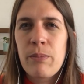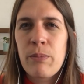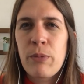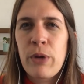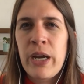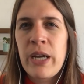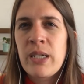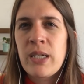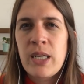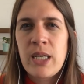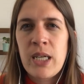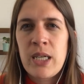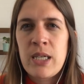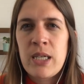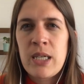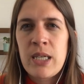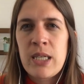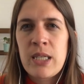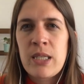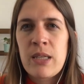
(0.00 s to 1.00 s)
brand
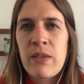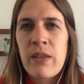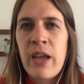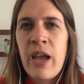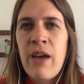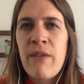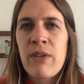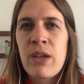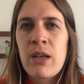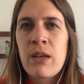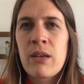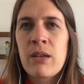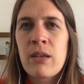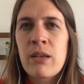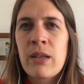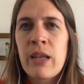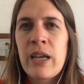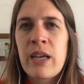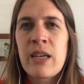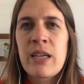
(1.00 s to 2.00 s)
identities that they haven't
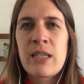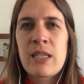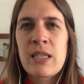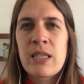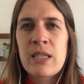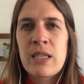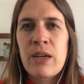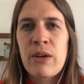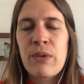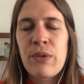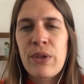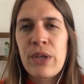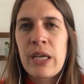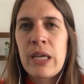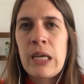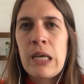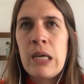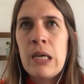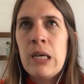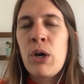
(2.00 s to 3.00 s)
like
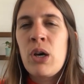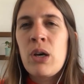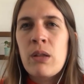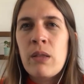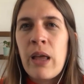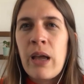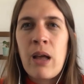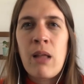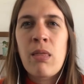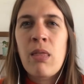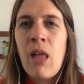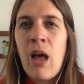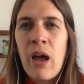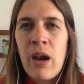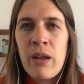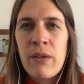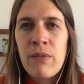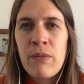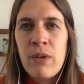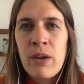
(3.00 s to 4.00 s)
necessarily put like a
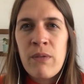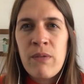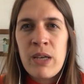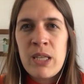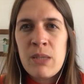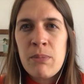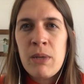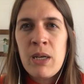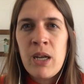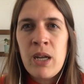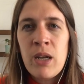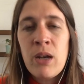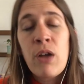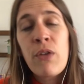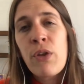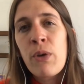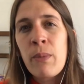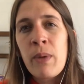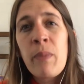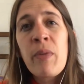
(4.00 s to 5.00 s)
lot of investment in,
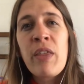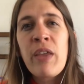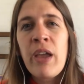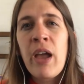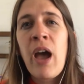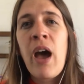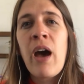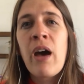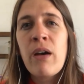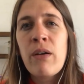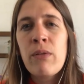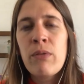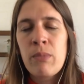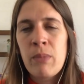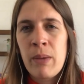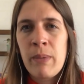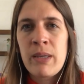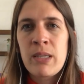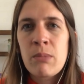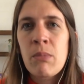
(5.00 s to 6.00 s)
although maybe they have,
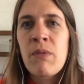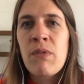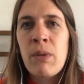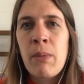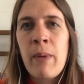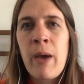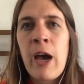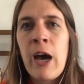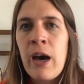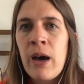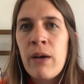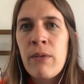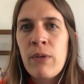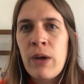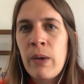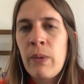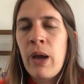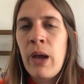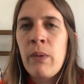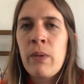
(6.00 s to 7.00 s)
maybe some of them
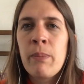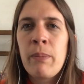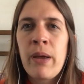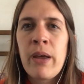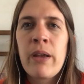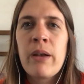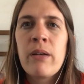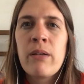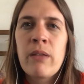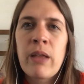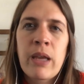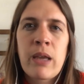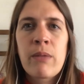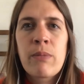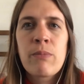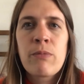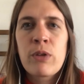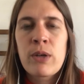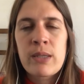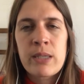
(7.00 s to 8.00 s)
have. I would bet,
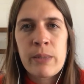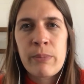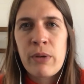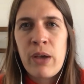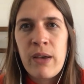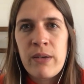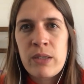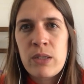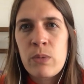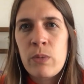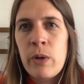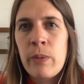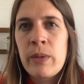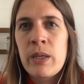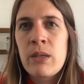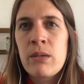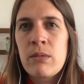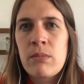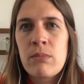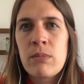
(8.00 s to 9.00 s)
like, for example, Alison
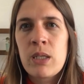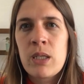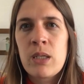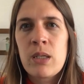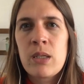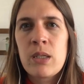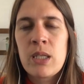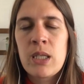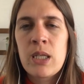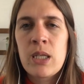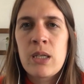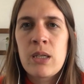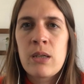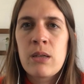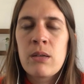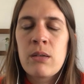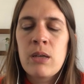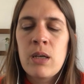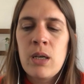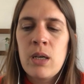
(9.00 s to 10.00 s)
Roman did
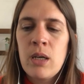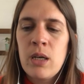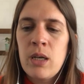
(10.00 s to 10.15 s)
a